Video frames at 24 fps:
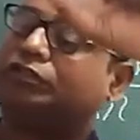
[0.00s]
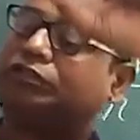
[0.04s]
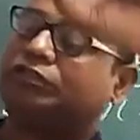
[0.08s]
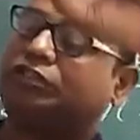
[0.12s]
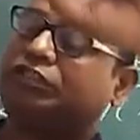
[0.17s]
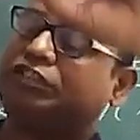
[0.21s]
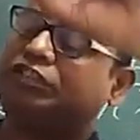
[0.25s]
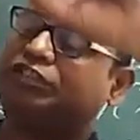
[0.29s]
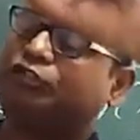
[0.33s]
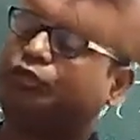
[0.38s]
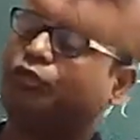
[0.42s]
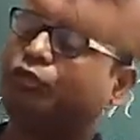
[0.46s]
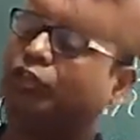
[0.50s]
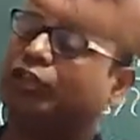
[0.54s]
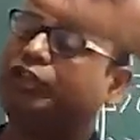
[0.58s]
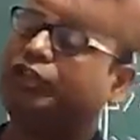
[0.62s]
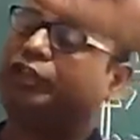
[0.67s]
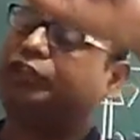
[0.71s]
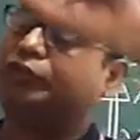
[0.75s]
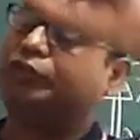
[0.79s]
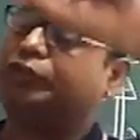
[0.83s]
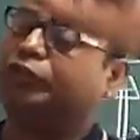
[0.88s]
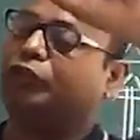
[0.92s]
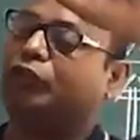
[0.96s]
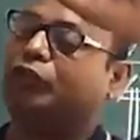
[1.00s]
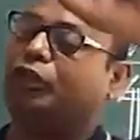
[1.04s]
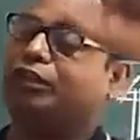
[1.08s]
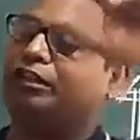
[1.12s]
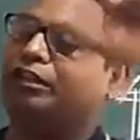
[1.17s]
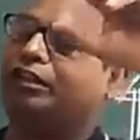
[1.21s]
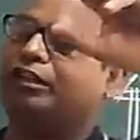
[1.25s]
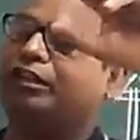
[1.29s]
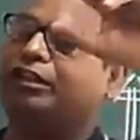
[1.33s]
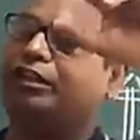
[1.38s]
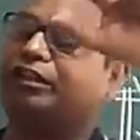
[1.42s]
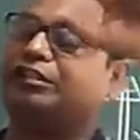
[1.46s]
This liquid water
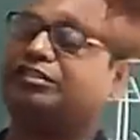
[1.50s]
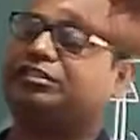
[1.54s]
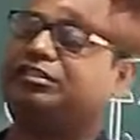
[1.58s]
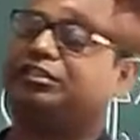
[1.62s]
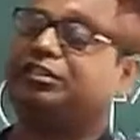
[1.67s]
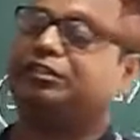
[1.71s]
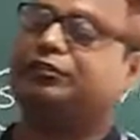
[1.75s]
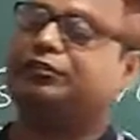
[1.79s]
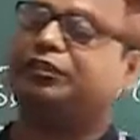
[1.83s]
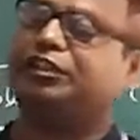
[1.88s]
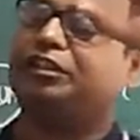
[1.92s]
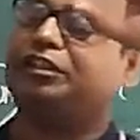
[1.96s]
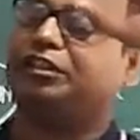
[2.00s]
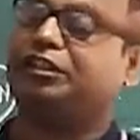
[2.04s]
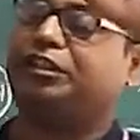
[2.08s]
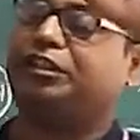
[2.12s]
gets converted